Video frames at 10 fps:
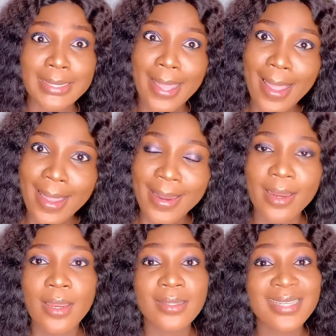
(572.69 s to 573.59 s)
Guy,
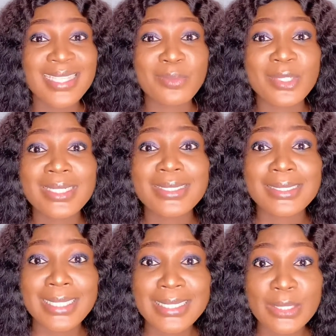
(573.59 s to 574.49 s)
there's money in the
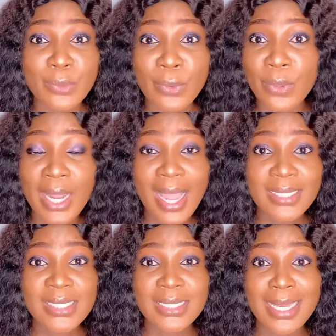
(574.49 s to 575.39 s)
dirty work actually.